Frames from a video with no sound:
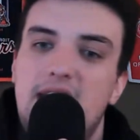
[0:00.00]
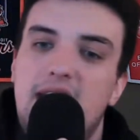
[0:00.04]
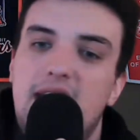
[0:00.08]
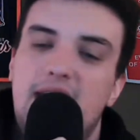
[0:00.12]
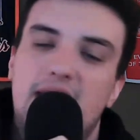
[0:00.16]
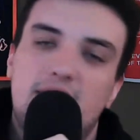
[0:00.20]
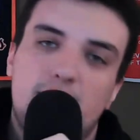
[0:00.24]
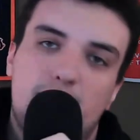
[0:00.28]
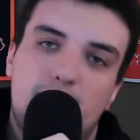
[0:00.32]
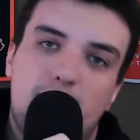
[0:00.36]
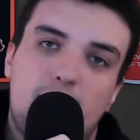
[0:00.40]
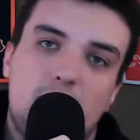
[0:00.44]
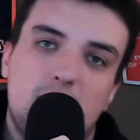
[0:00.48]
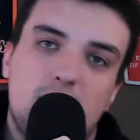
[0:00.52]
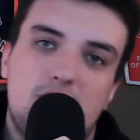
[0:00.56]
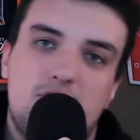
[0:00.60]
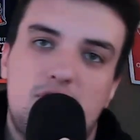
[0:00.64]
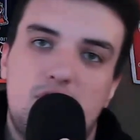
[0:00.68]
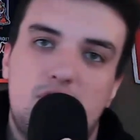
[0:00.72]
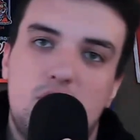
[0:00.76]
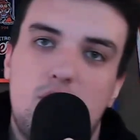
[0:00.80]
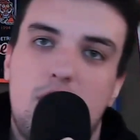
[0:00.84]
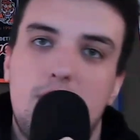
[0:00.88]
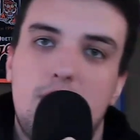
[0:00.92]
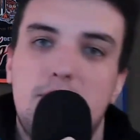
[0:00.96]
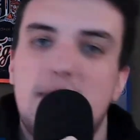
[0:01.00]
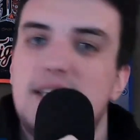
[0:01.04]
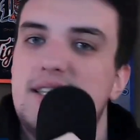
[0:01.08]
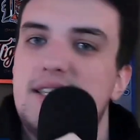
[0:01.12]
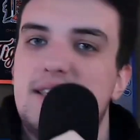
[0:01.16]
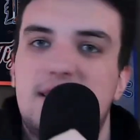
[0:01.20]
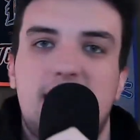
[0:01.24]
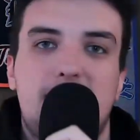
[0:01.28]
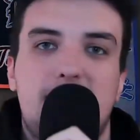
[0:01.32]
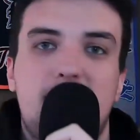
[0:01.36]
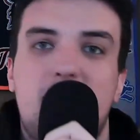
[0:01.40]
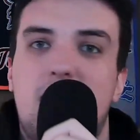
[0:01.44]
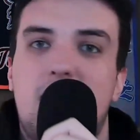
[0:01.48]
and the first two are mid
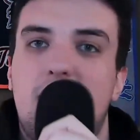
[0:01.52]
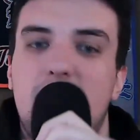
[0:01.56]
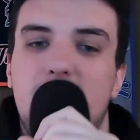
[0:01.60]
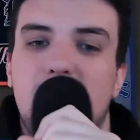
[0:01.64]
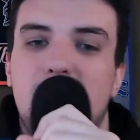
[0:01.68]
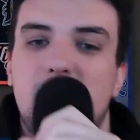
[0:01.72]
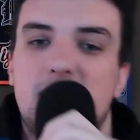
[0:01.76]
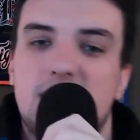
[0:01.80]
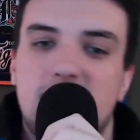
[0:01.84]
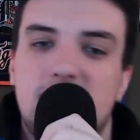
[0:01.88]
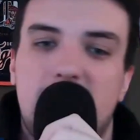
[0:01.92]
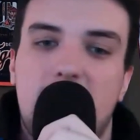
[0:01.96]
700s.